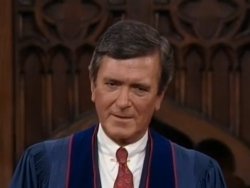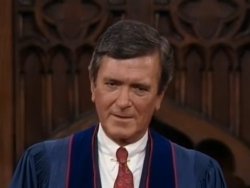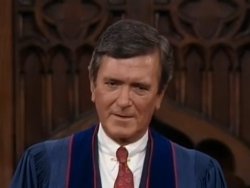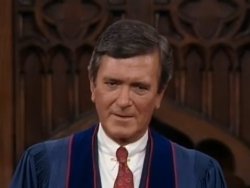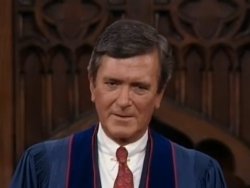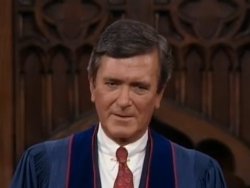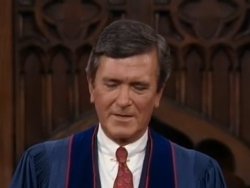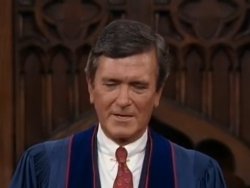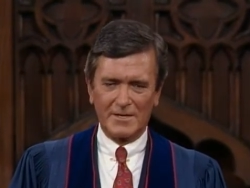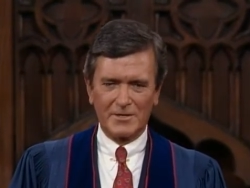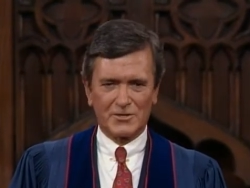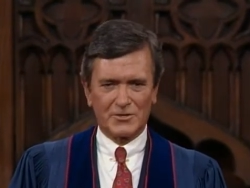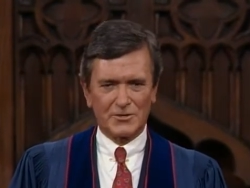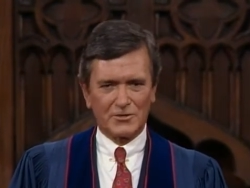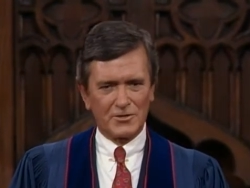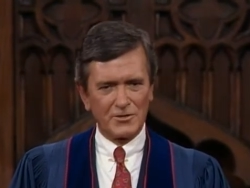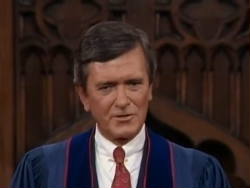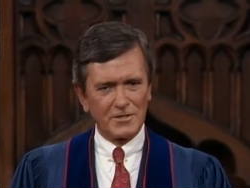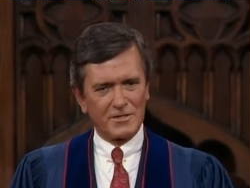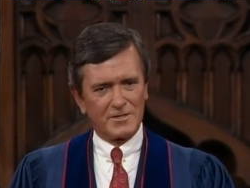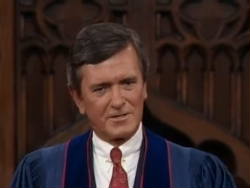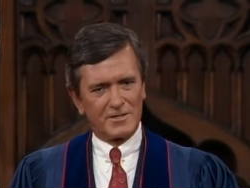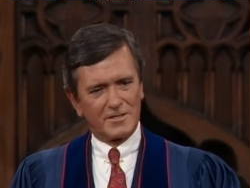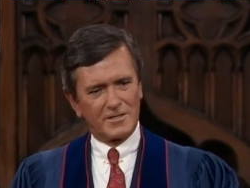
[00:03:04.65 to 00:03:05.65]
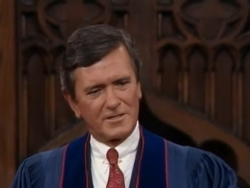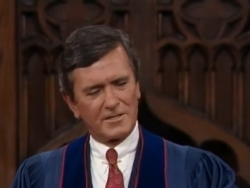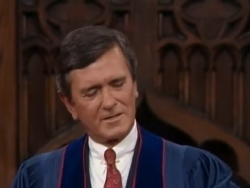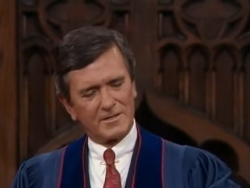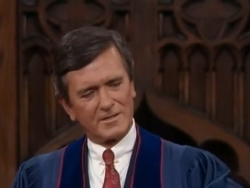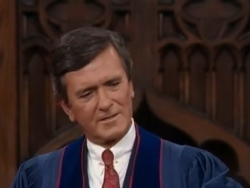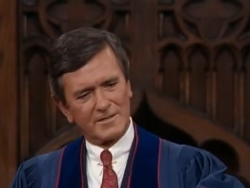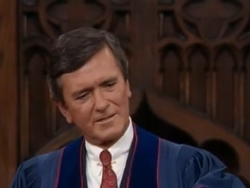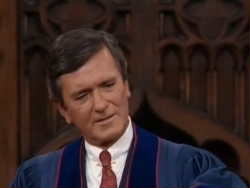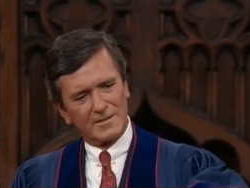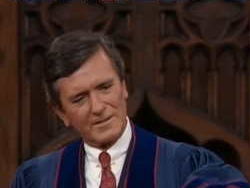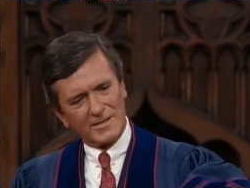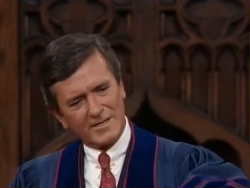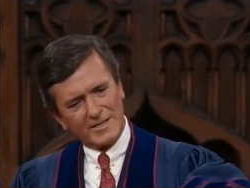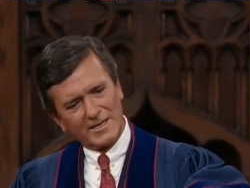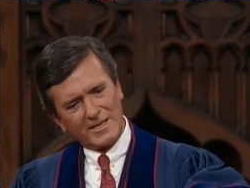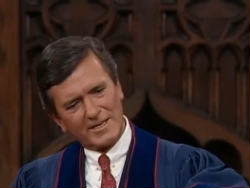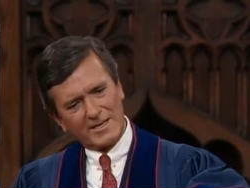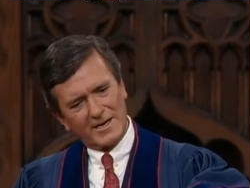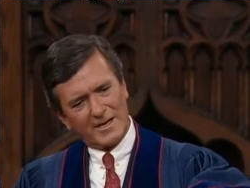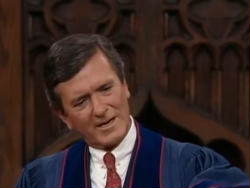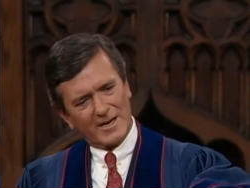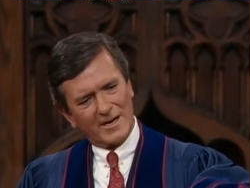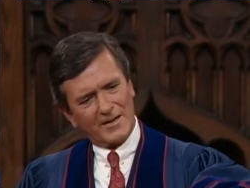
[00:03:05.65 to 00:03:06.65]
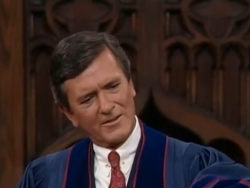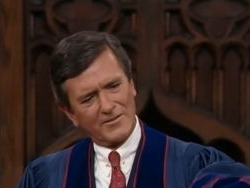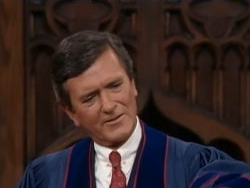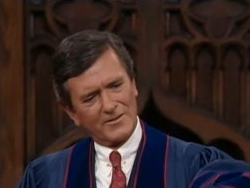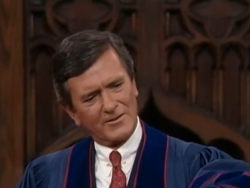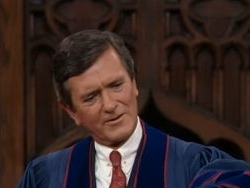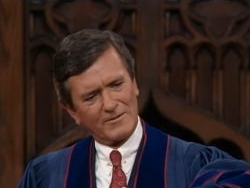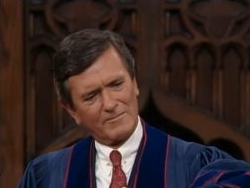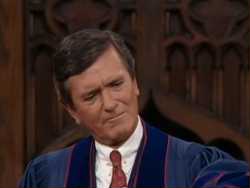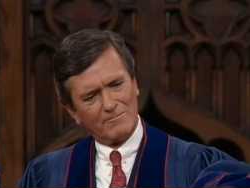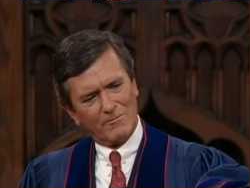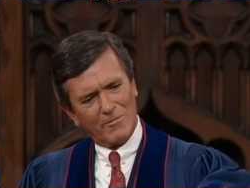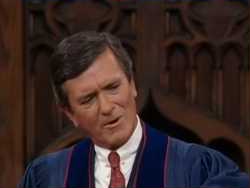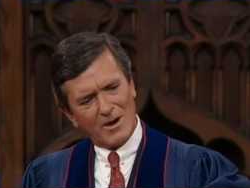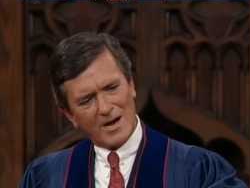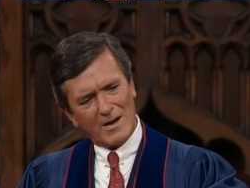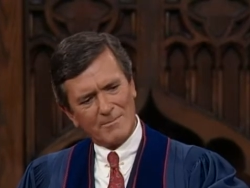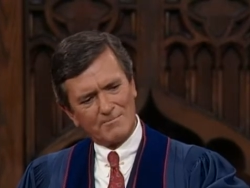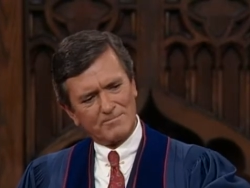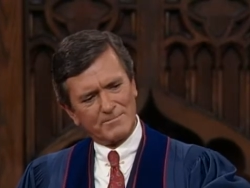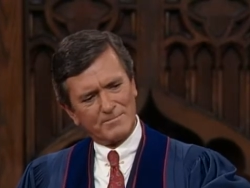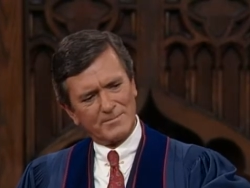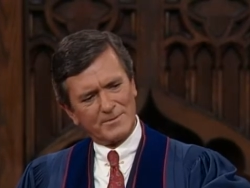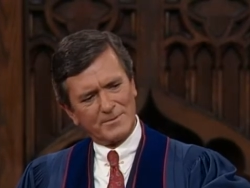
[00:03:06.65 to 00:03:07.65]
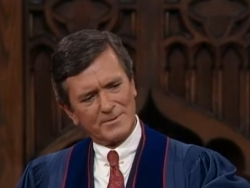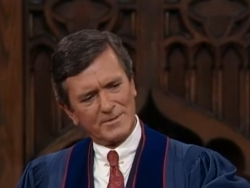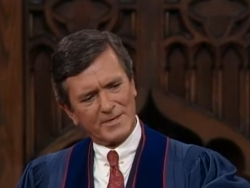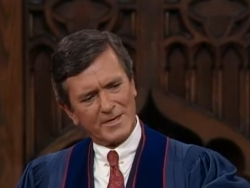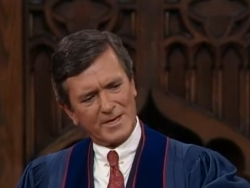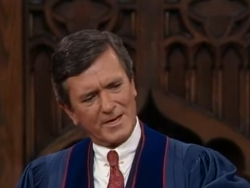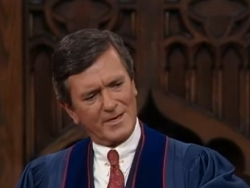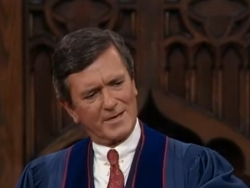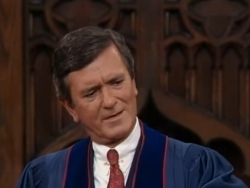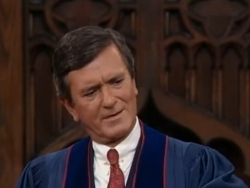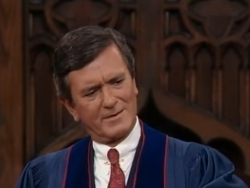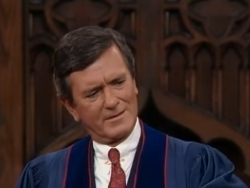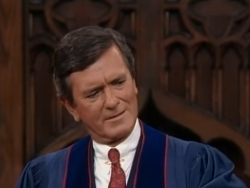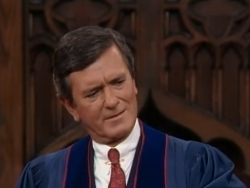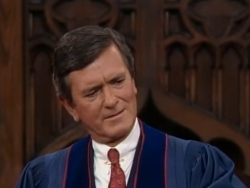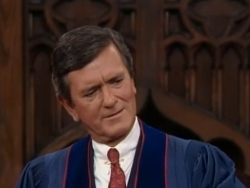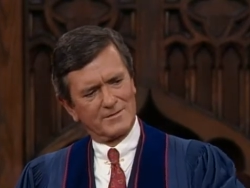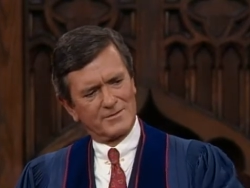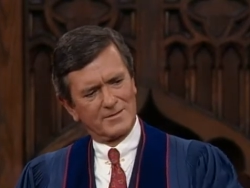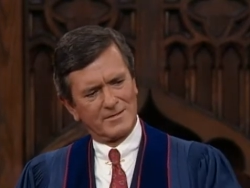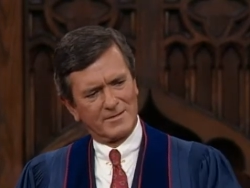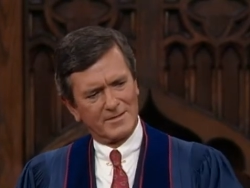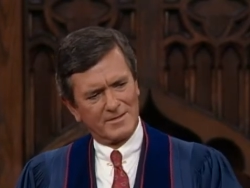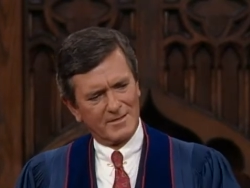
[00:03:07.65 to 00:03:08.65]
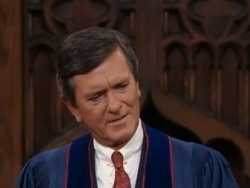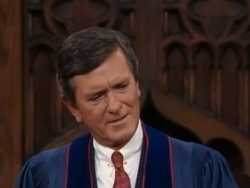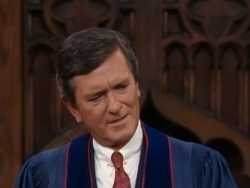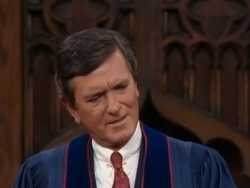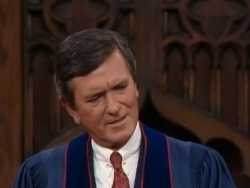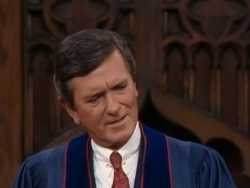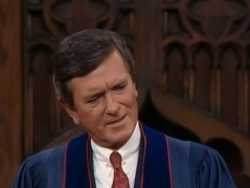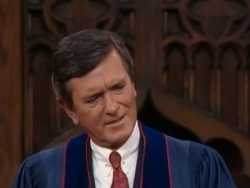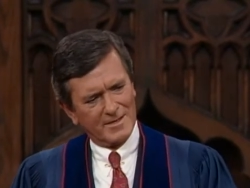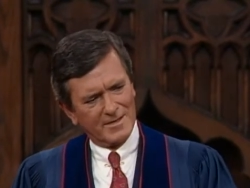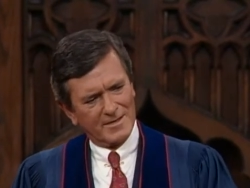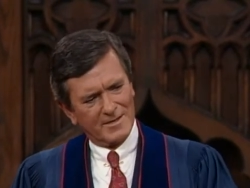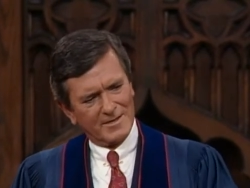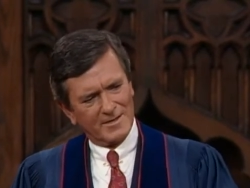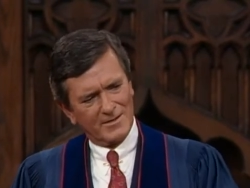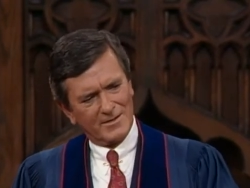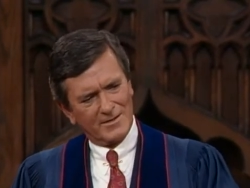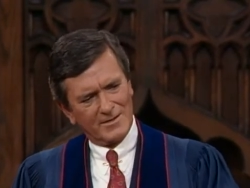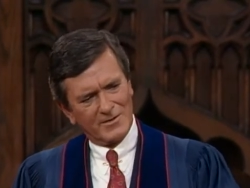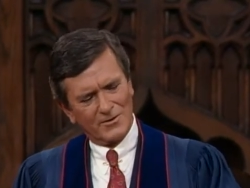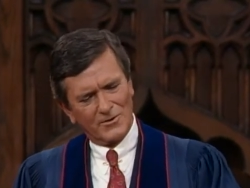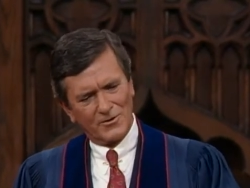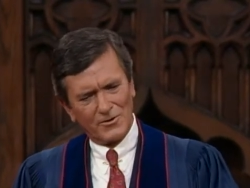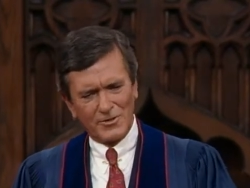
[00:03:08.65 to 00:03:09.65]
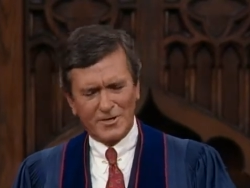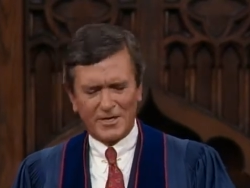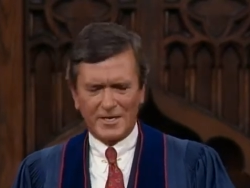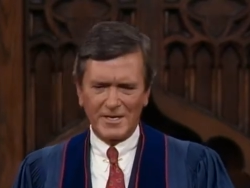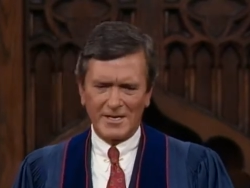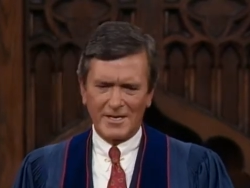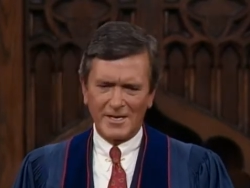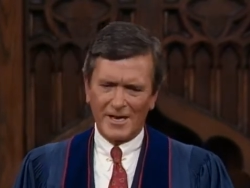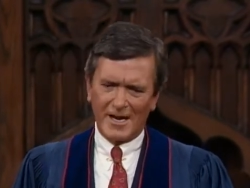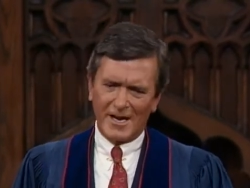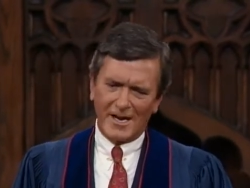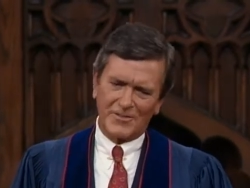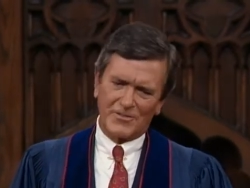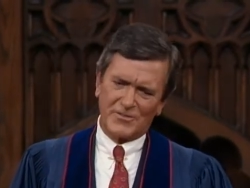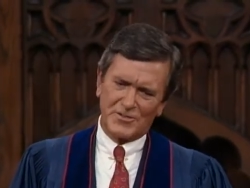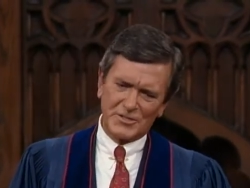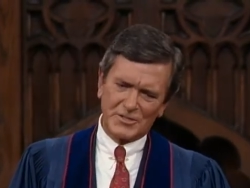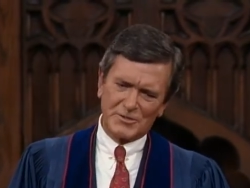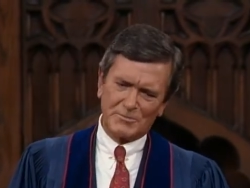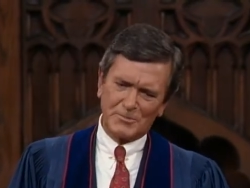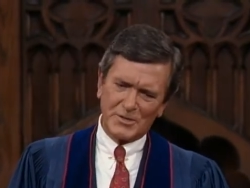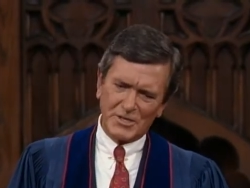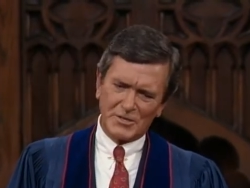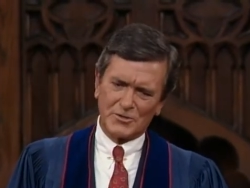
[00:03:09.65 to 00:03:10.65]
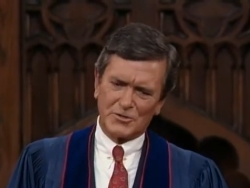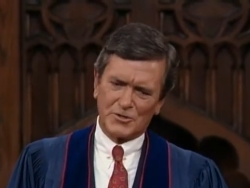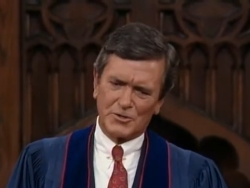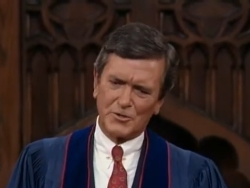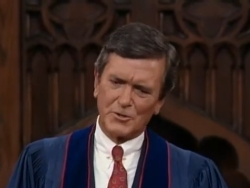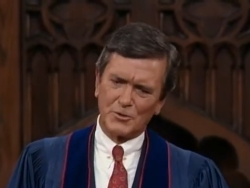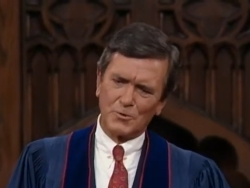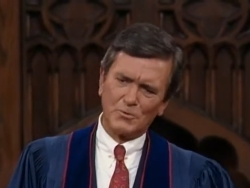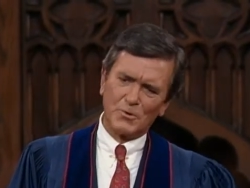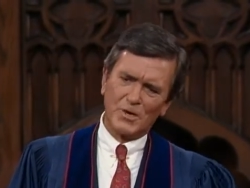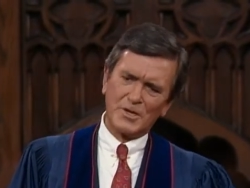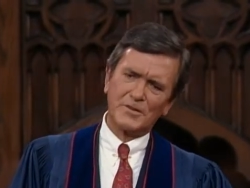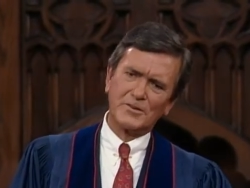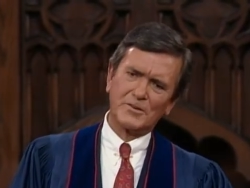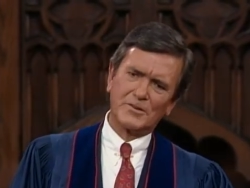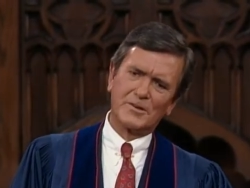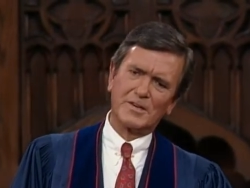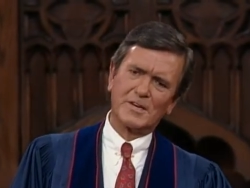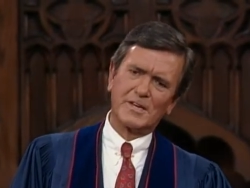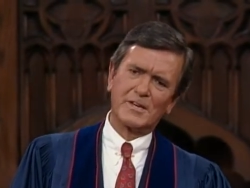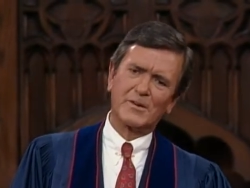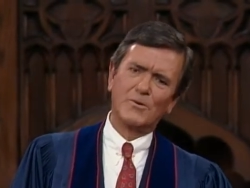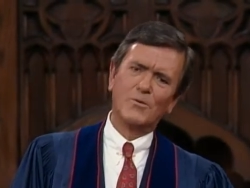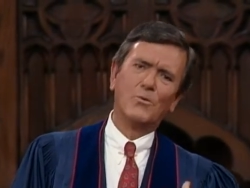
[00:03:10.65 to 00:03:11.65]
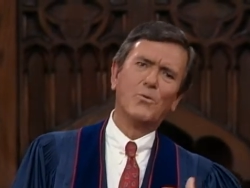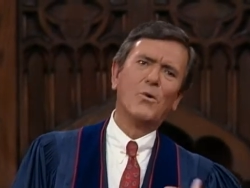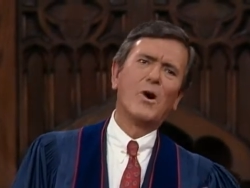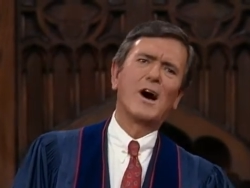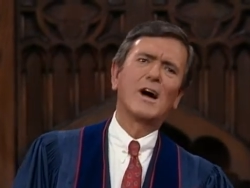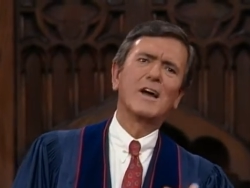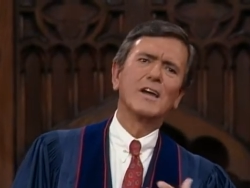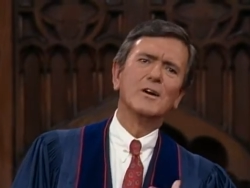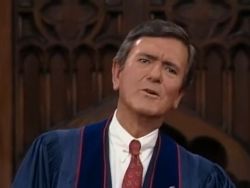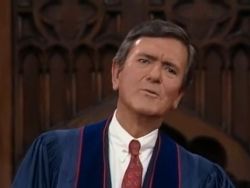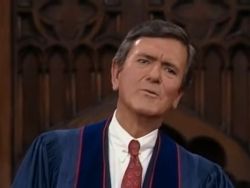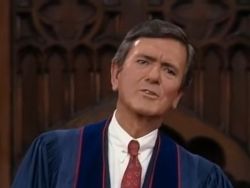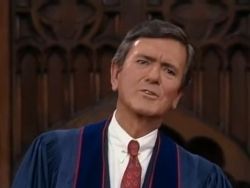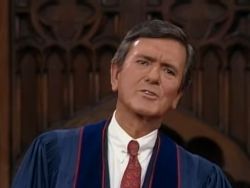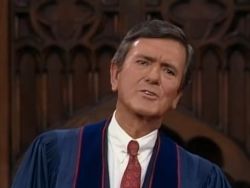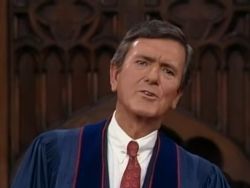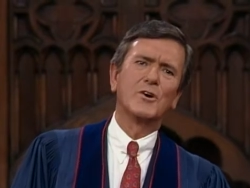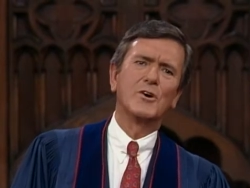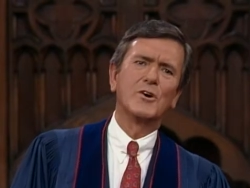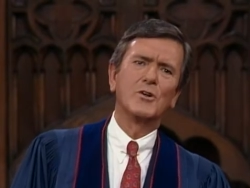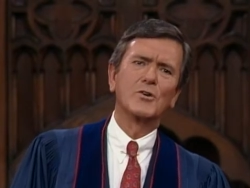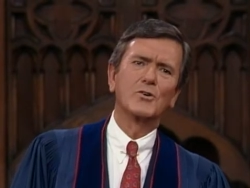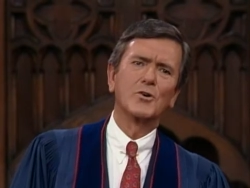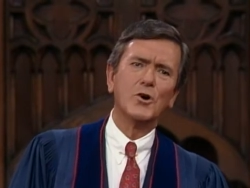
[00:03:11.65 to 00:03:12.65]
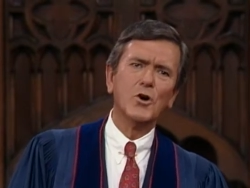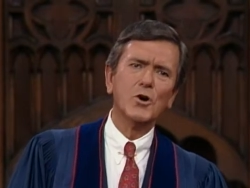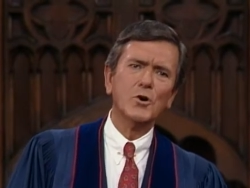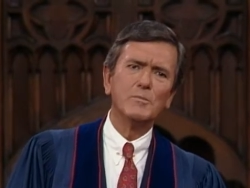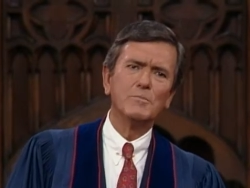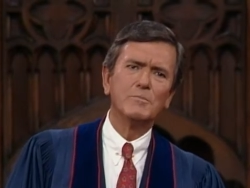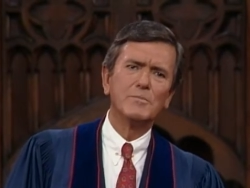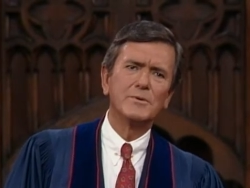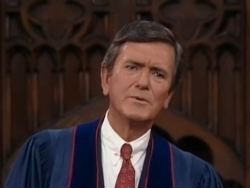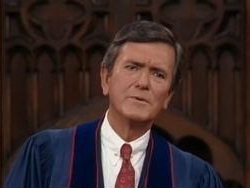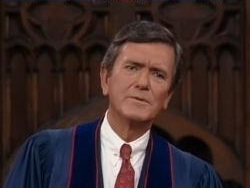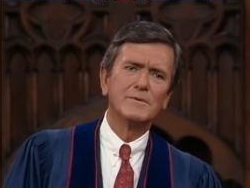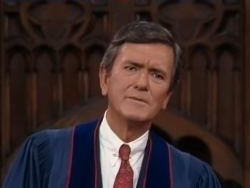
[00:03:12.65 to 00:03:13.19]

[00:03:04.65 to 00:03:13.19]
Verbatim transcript: And they stood uh, leaning on their mop handles, looking at this picture, wondering why it was called Hope.